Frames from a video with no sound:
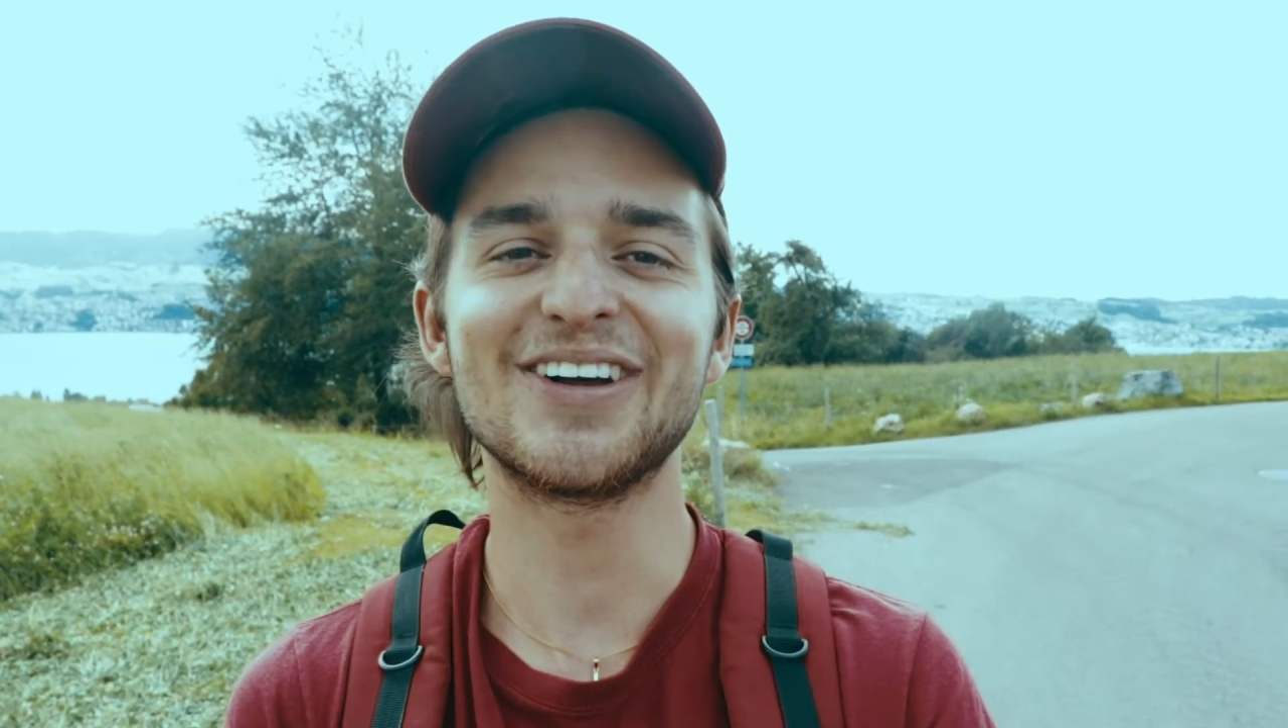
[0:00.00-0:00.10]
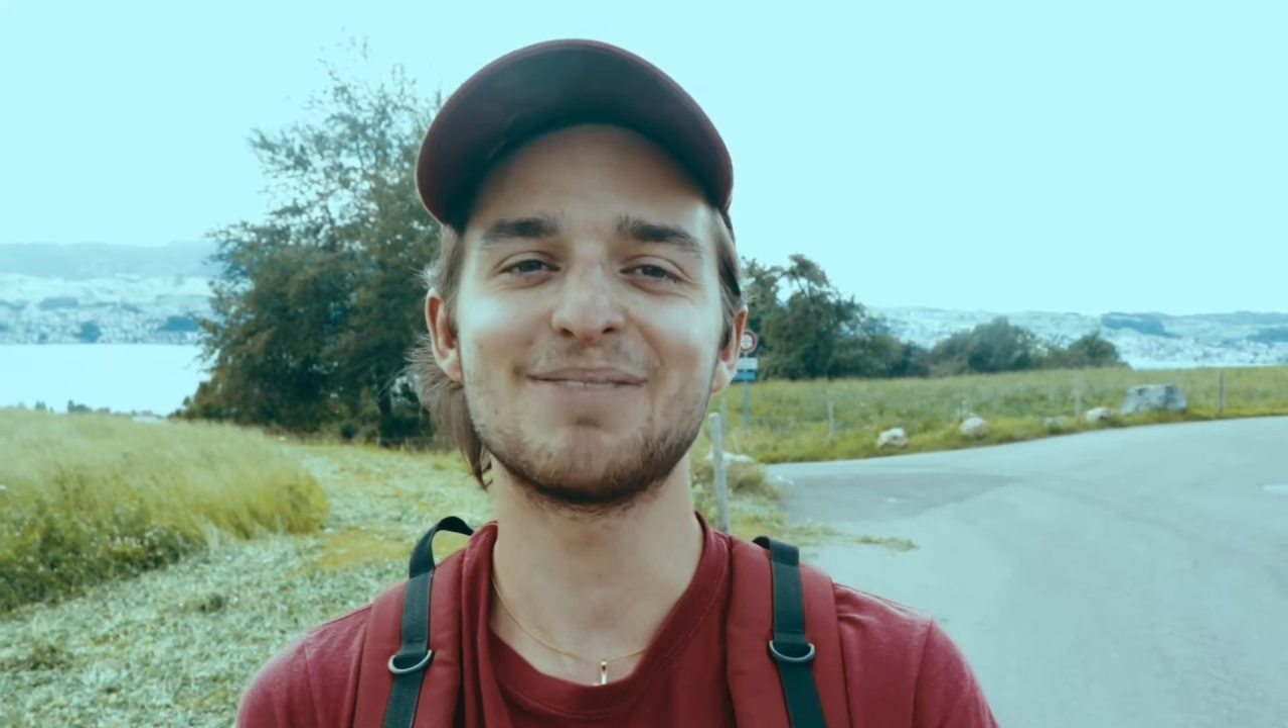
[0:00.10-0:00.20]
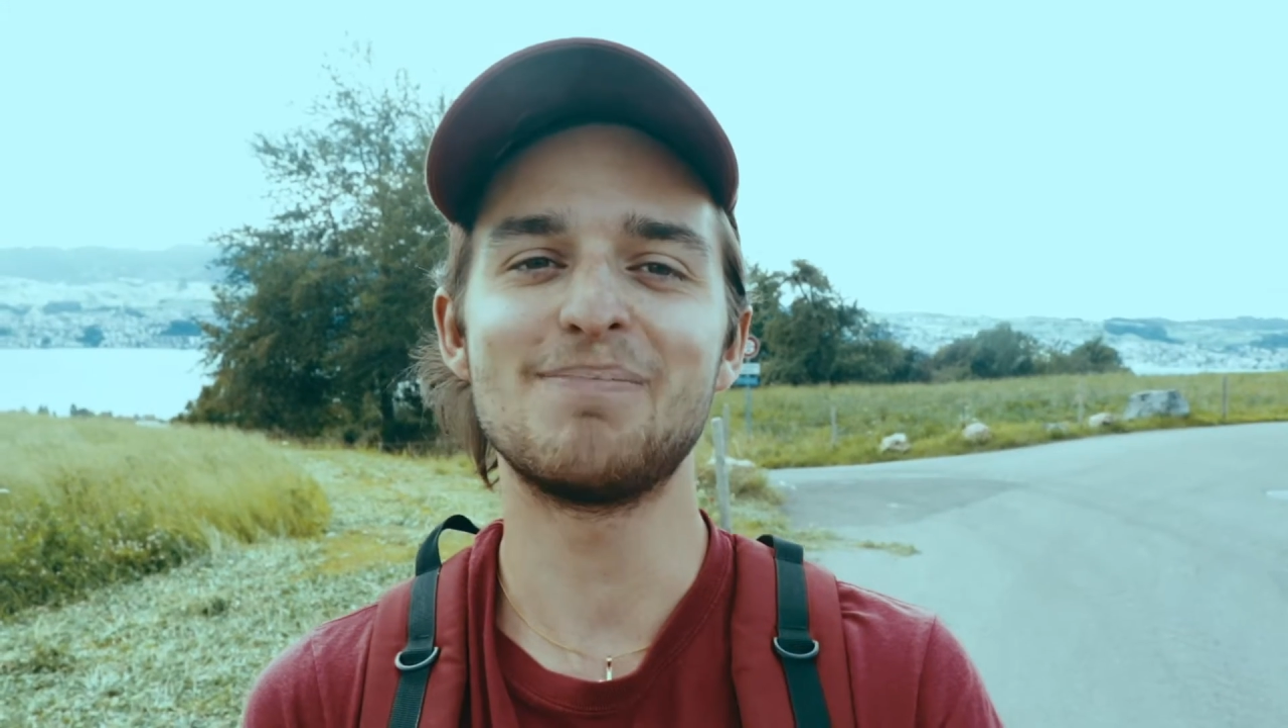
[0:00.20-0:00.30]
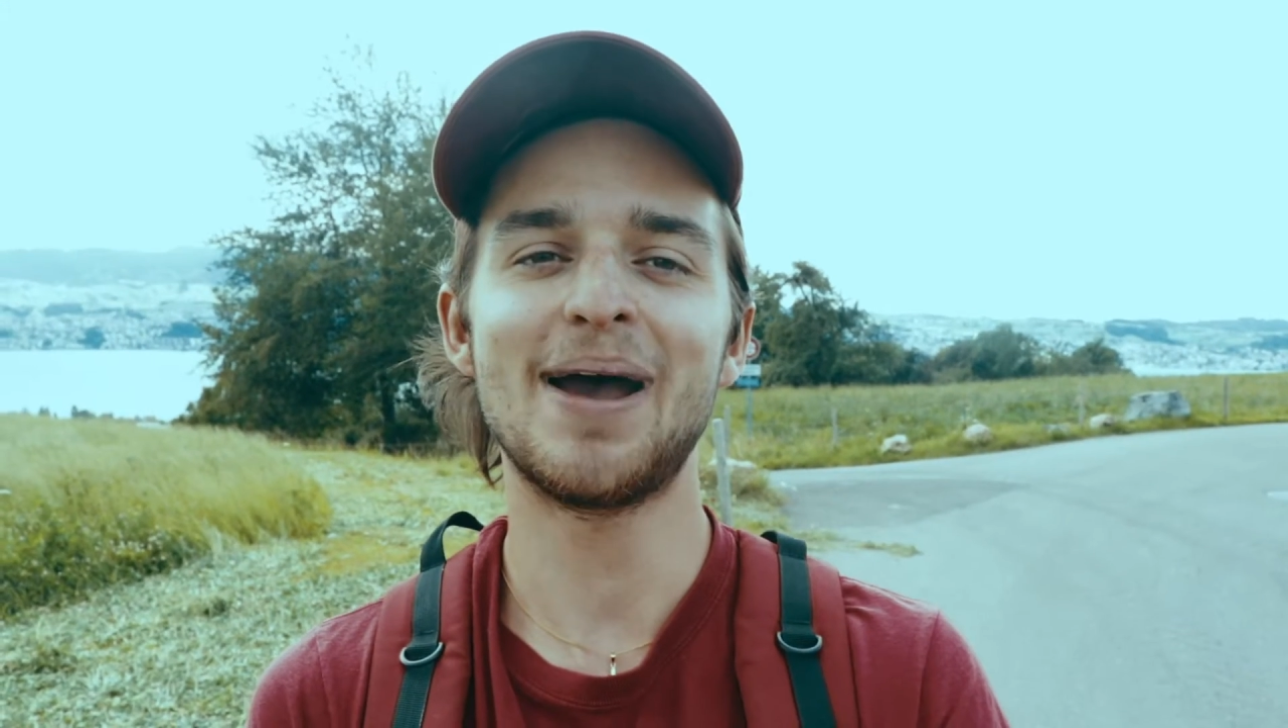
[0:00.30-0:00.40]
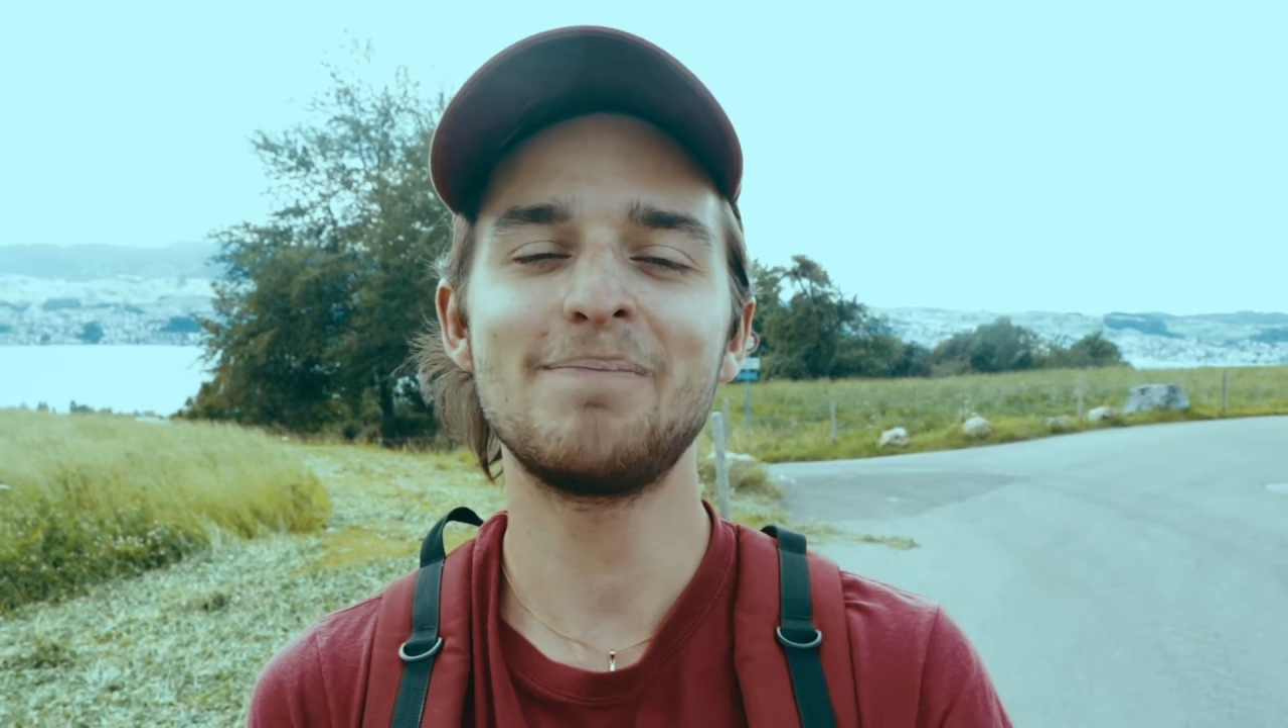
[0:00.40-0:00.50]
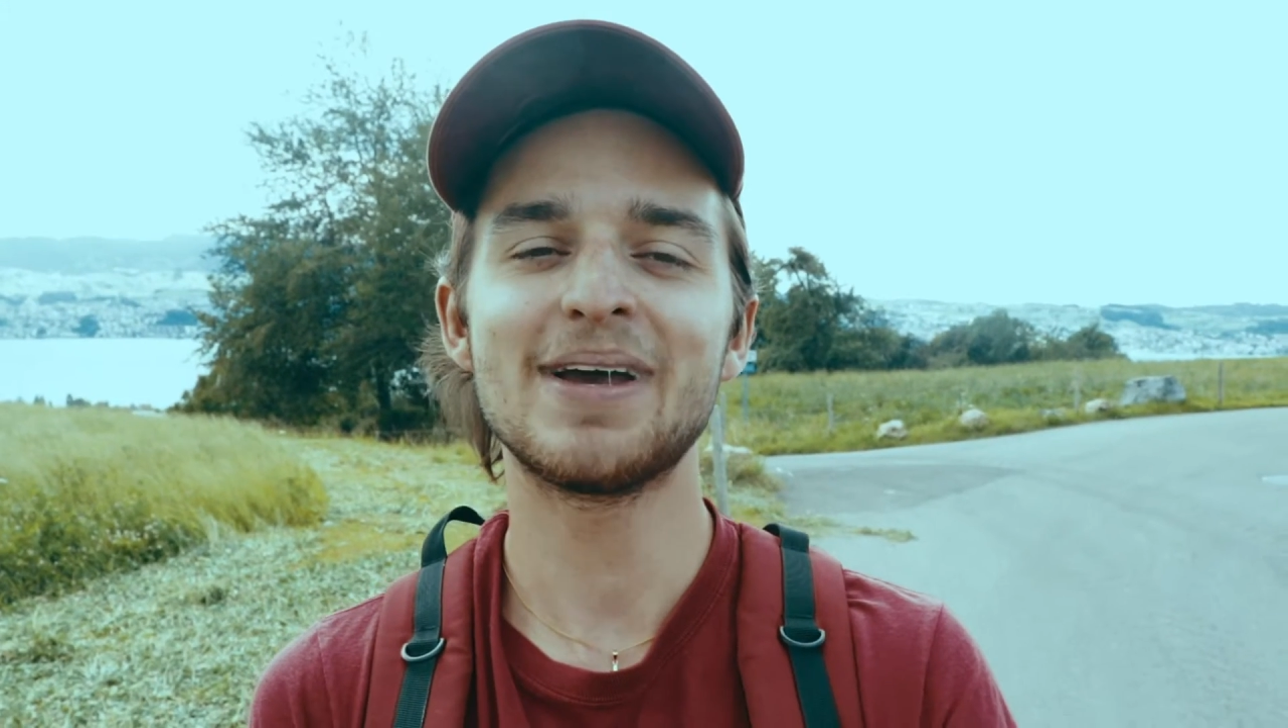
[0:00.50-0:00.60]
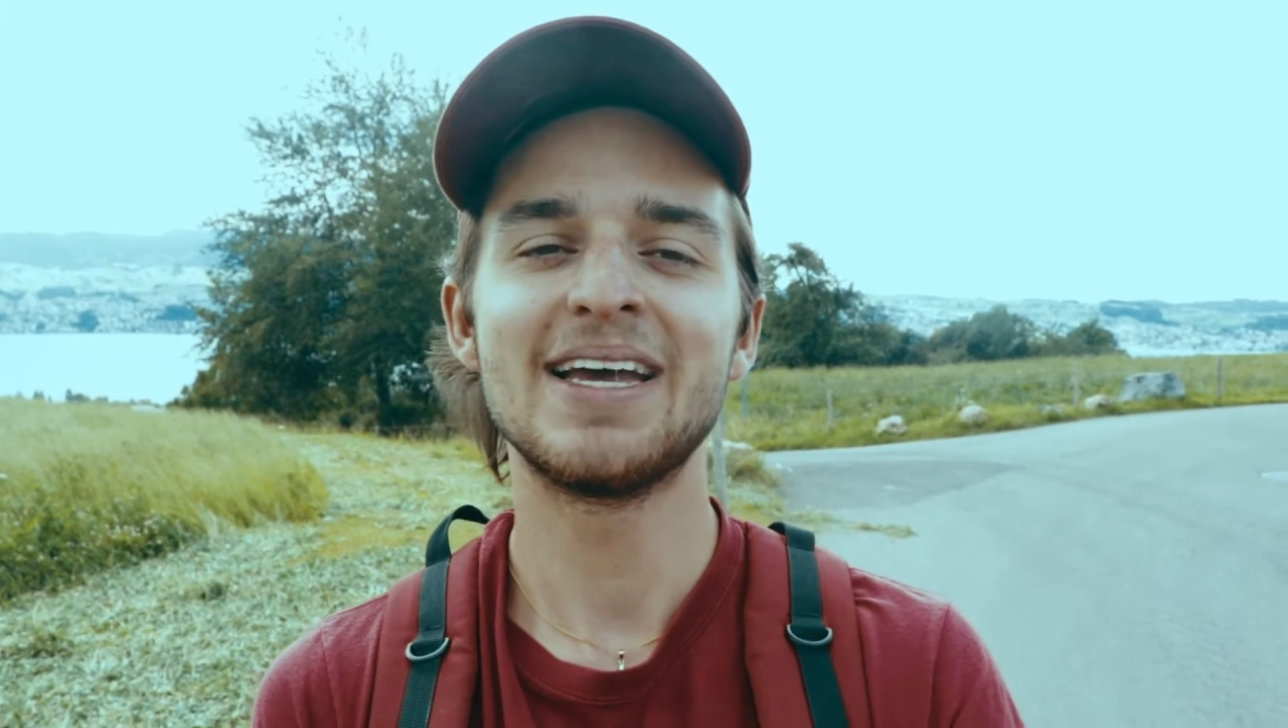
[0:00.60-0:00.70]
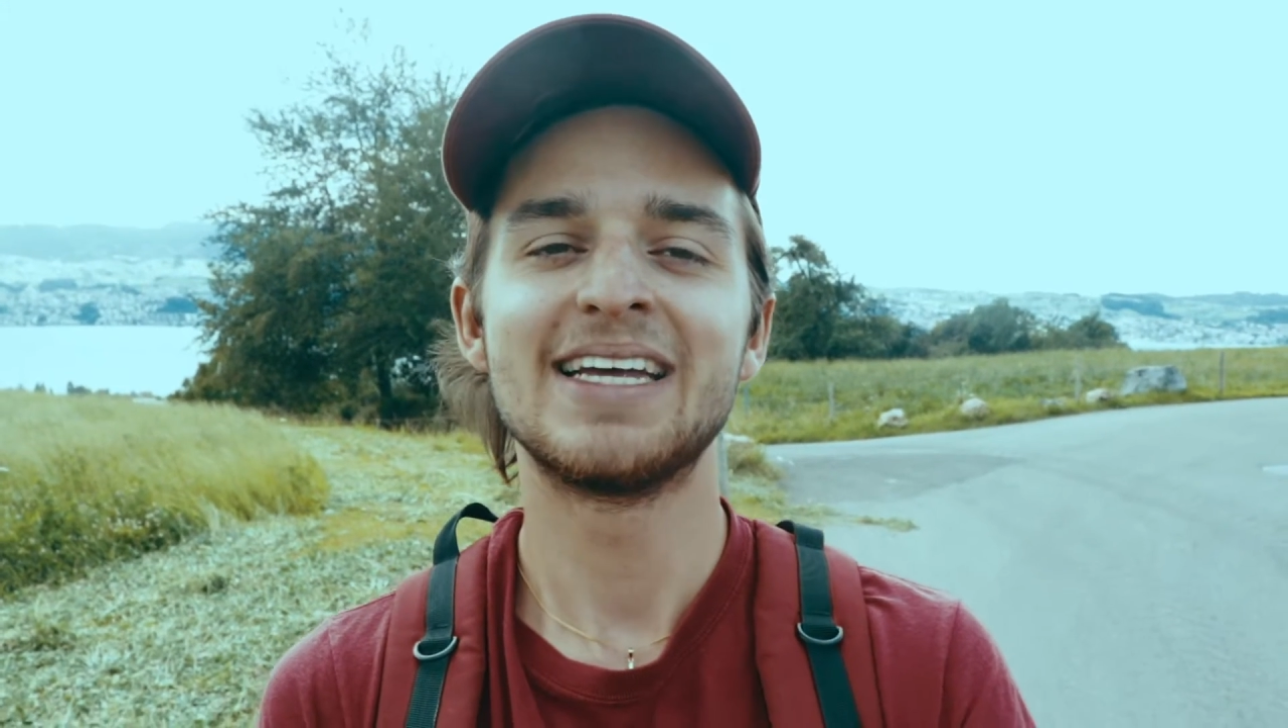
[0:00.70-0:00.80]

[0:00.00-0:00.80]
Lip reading: on the map.